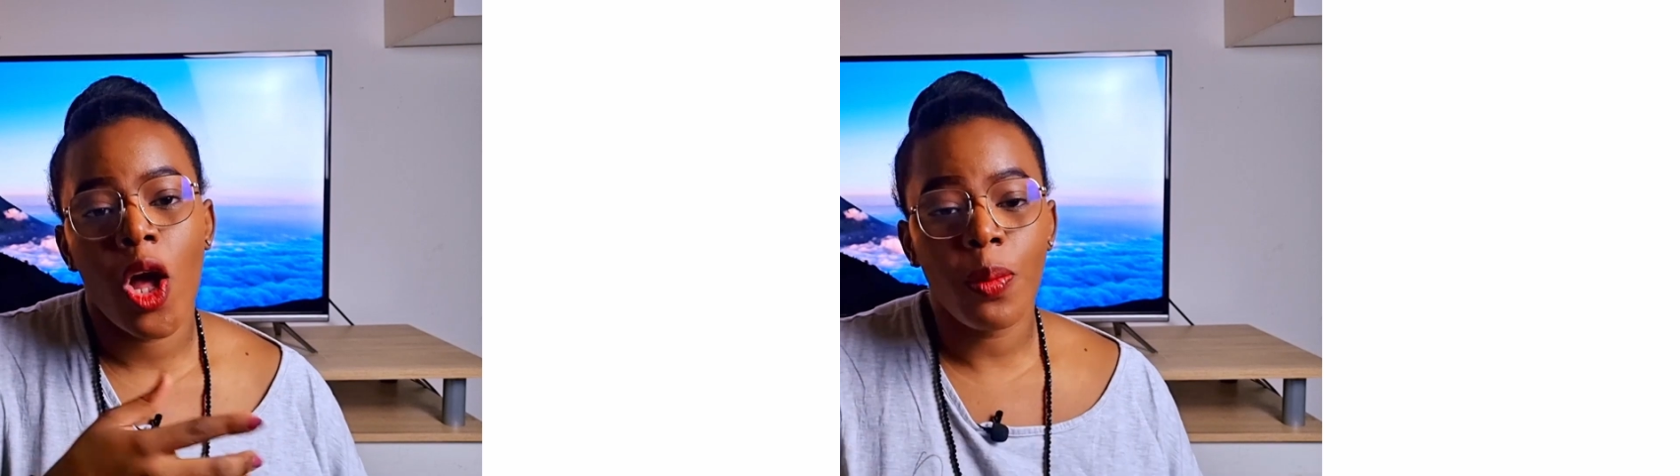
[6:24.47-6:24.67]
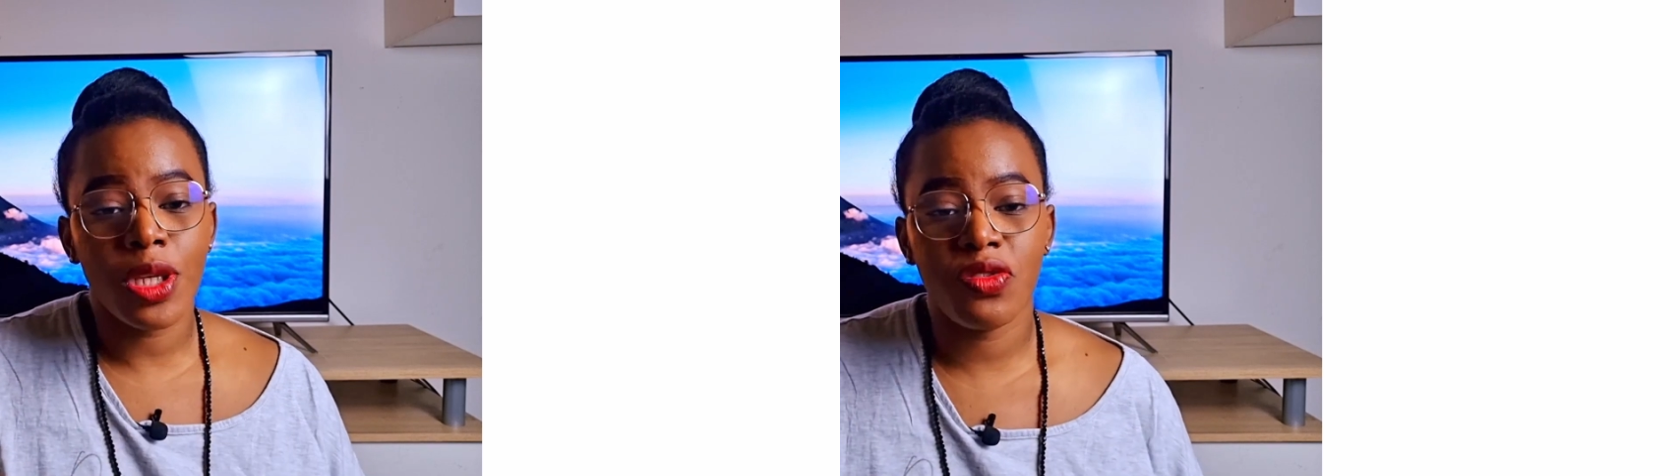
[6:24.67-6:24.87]

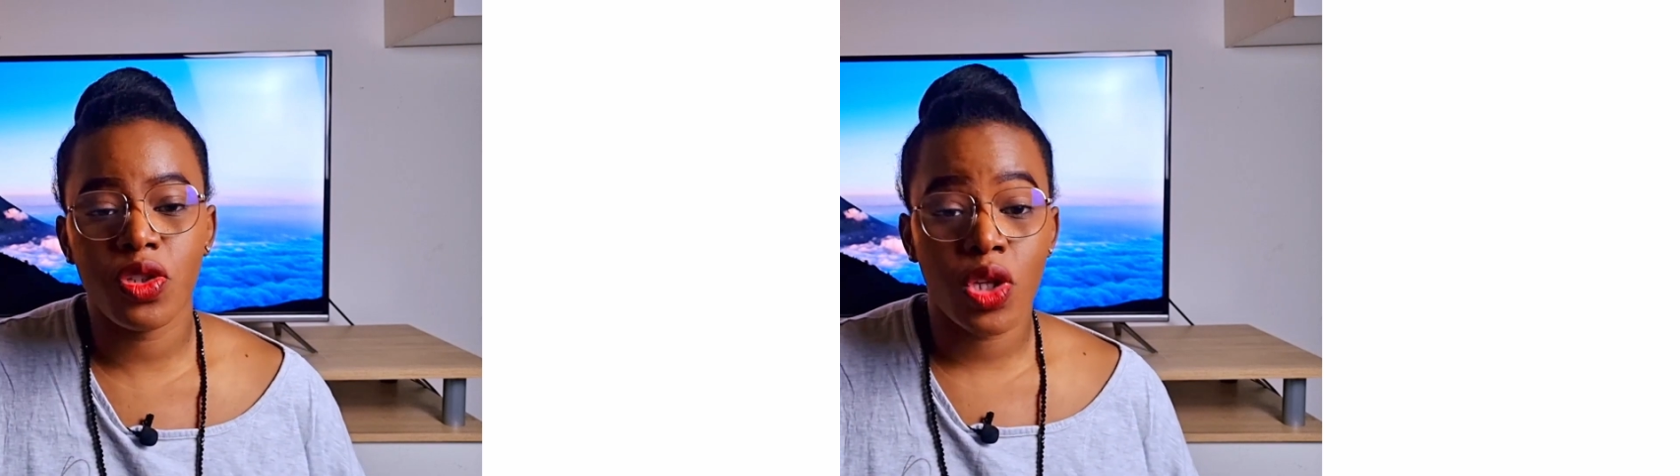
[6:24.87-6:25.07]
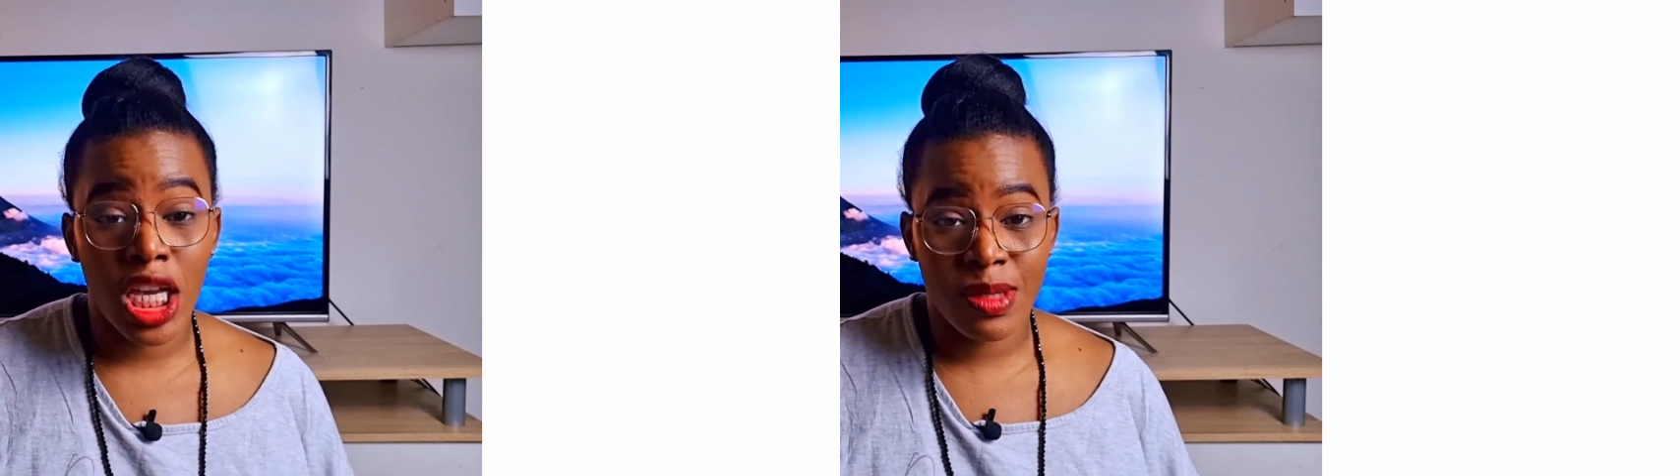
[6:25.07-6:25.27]
this video
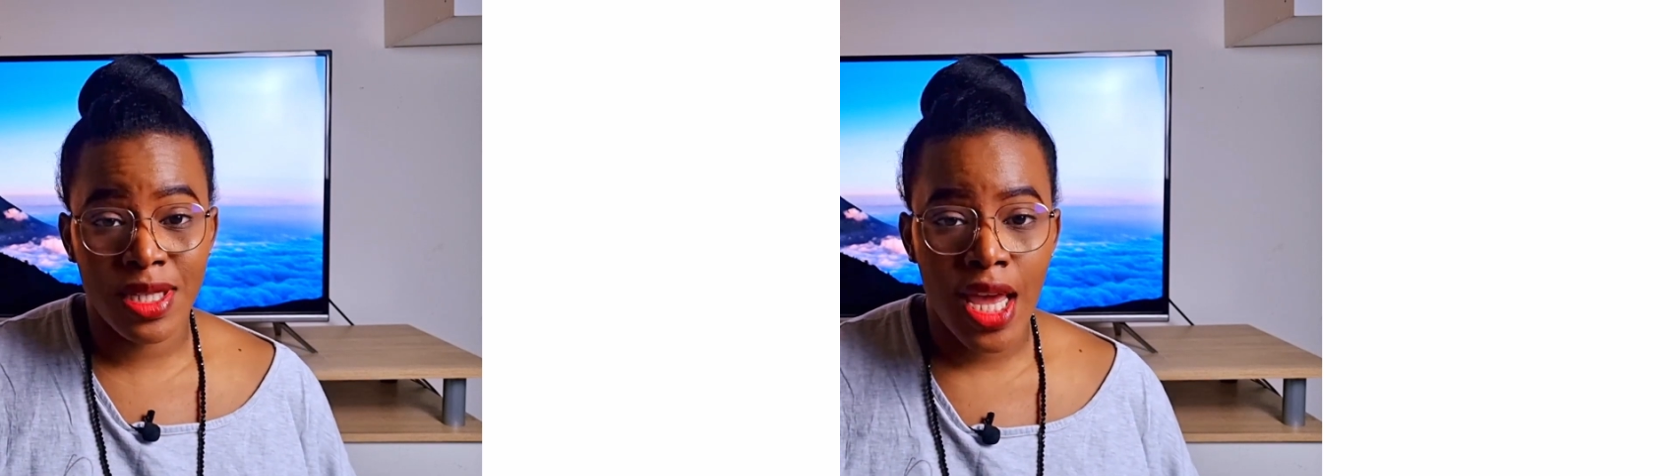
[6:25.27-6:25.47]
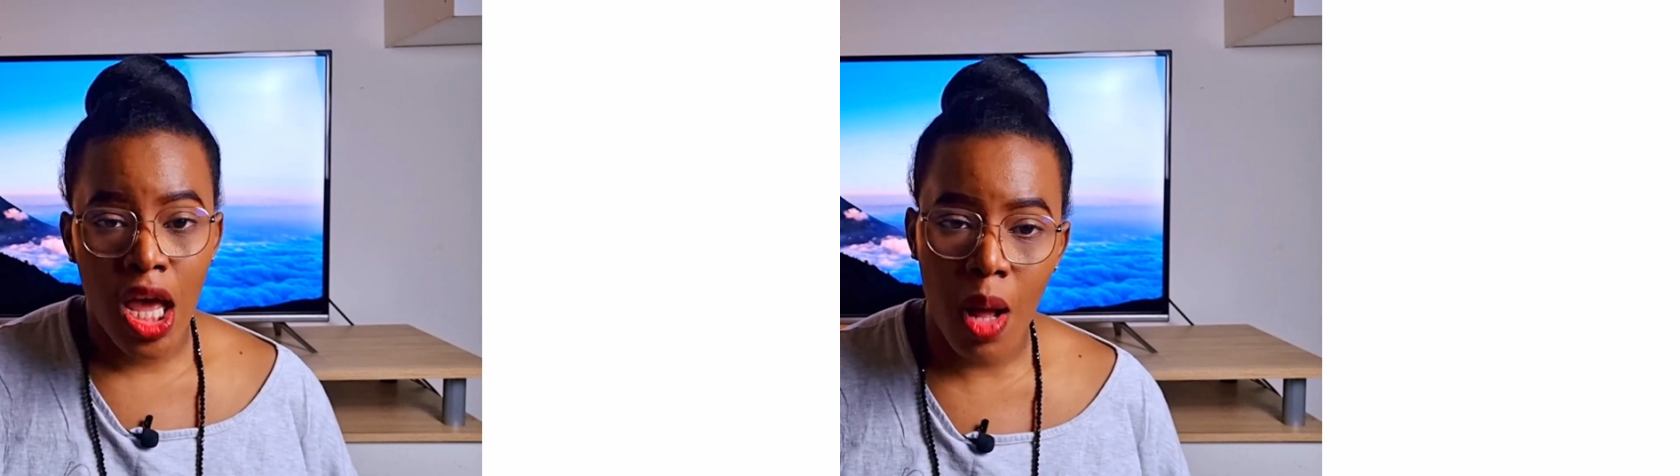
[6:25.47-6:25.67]
has been
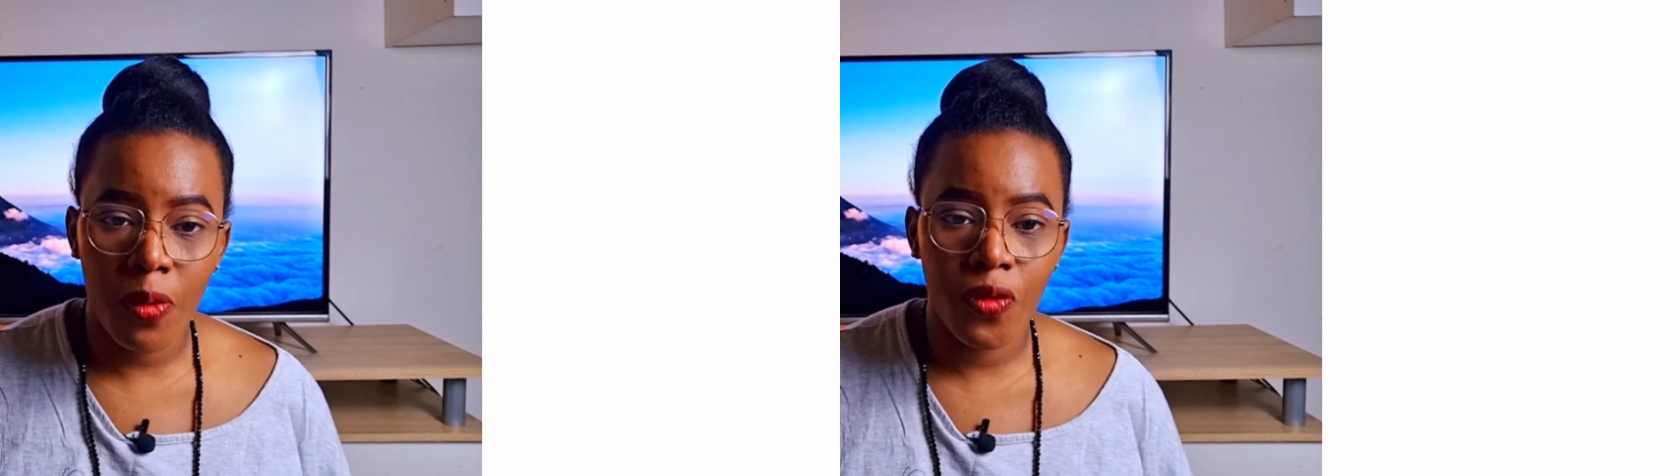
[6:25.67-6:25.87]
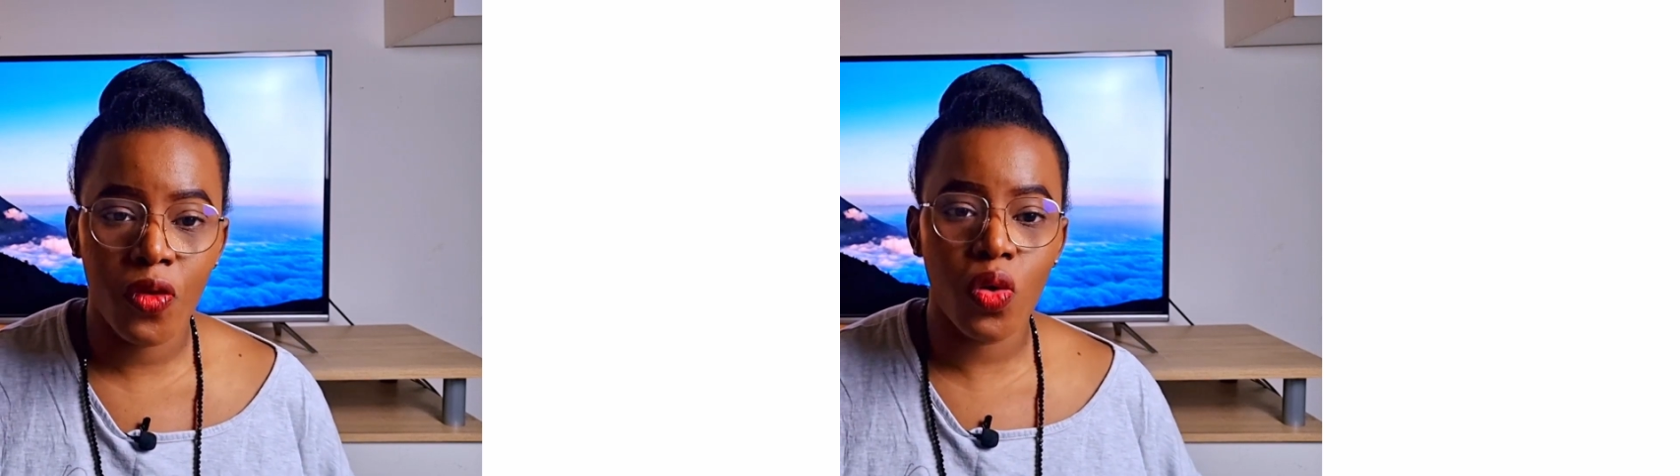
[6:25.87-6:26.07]

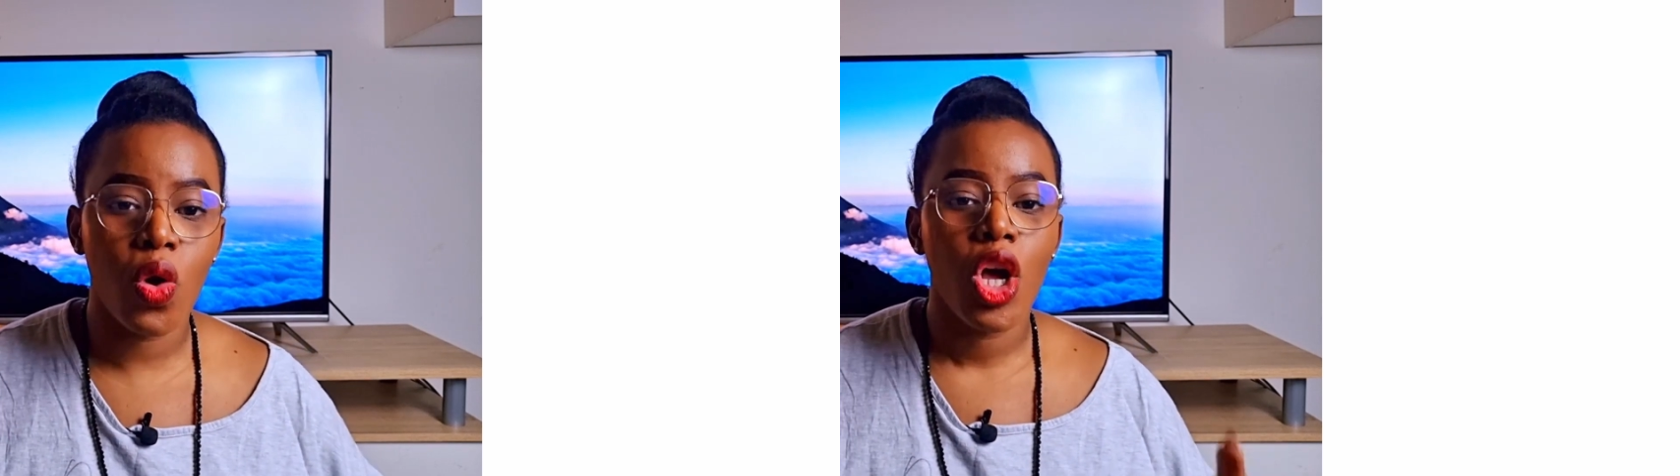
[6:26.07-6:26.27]
helpful.